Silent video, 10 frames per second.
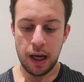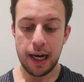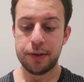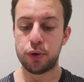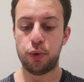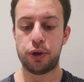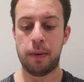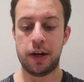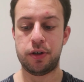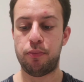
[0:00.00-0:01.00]
Alyssa also
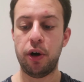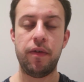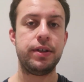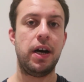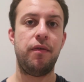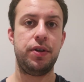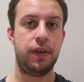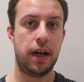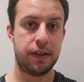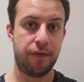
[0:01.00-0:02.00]
managed to prove herself
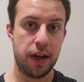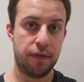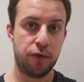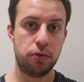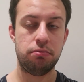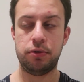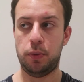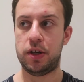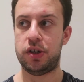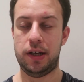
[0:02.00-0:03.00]
as a faithful, to
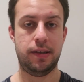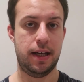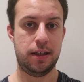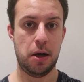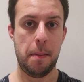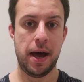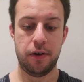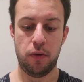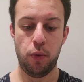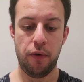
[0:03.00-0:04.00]
which she said to
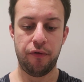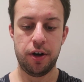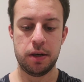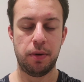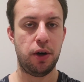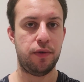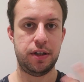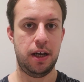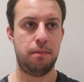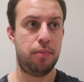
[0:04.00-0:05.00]
Amanda and Wilfred by
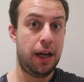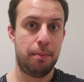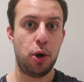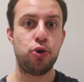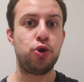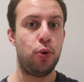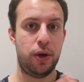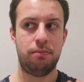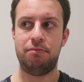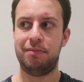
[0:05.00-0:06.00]
obviously being emotional
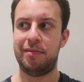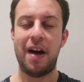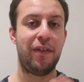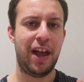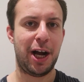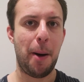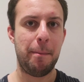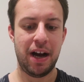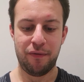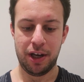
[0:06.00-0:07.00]
and having that
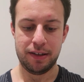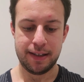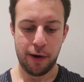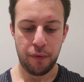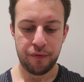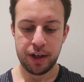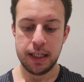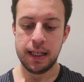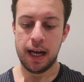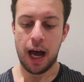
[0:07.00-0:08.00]
comeback for herself.
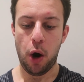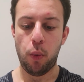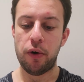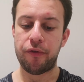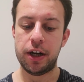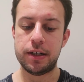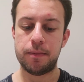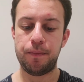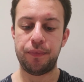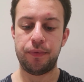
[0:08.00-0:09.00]
Wilfred
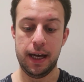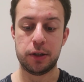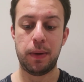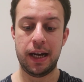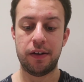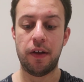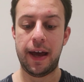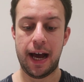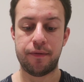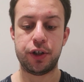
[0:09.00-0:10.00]
explained that
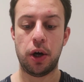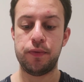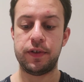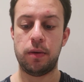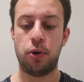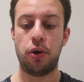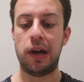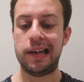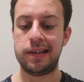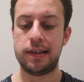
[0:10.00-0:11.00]
they have to go for someone
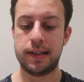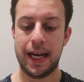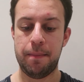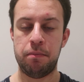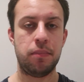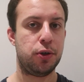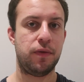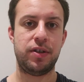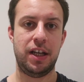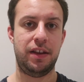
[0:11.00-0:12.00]
on Alyssa's team, because
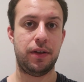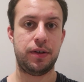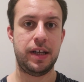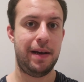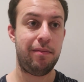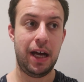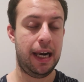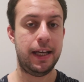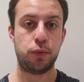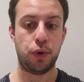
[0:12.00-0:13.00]
obviously the other team,
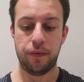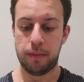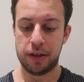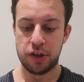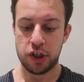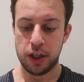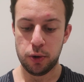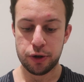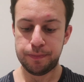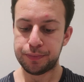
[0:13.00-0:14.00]
at least one of them has a
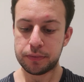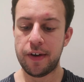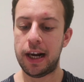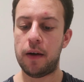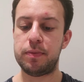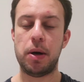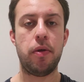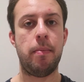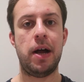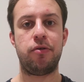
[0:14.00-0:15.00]
shield. Faye loves
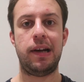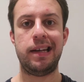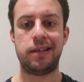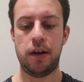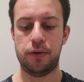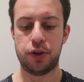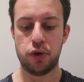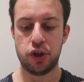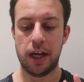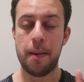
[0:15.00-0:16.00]
both Amanda and Alyssa, so
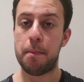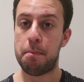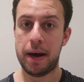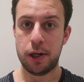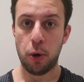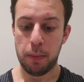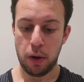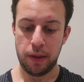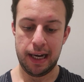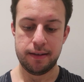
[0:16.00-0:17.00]
she may not be
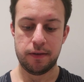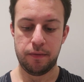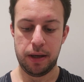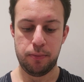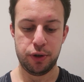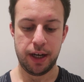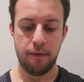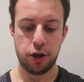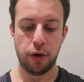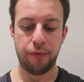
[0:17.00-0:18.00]
on the list of people to get
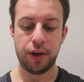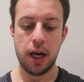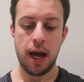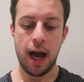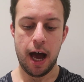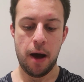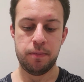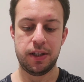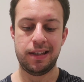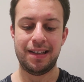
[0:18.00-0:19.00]
rid of.
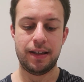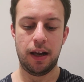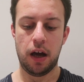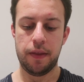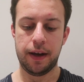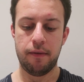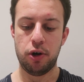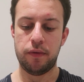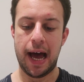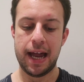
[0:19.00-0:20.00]
So they said they'll either get rid
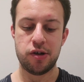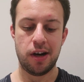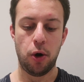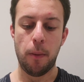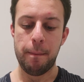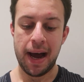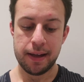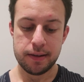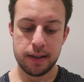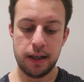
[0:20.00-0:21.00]
of Angela or
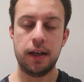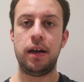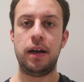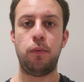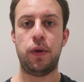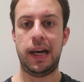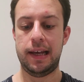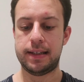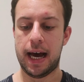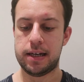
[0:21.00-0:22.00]
Matt, with
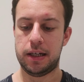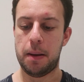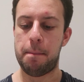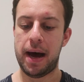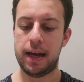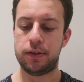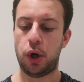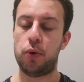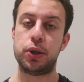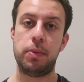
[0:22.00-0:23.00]
Alyssa adding that Matt is a
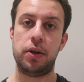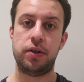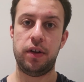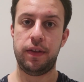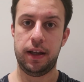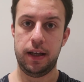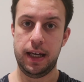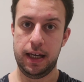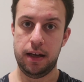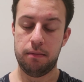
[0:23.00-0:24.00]
lot smarter than
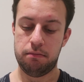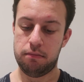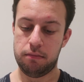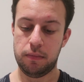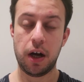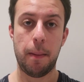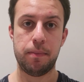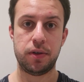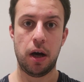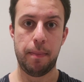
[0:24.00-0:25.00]
he
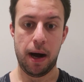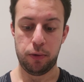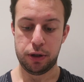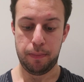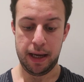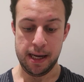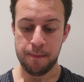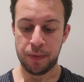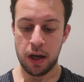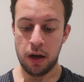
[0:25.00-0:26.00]
comes about to be.
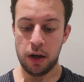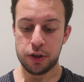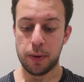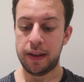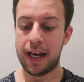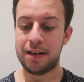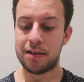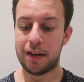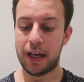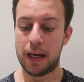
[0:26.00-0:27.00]
So in the end,
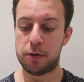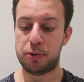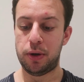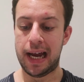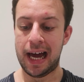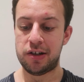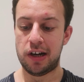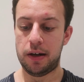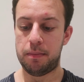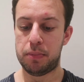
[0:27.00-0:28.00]
I think it was between
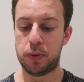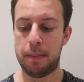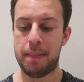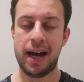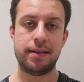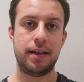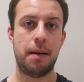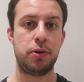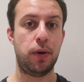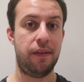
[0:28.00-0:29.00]
Angela, between Matt,
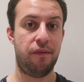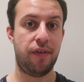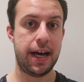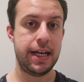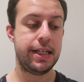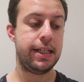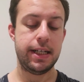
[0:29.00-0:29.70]
and between Faye.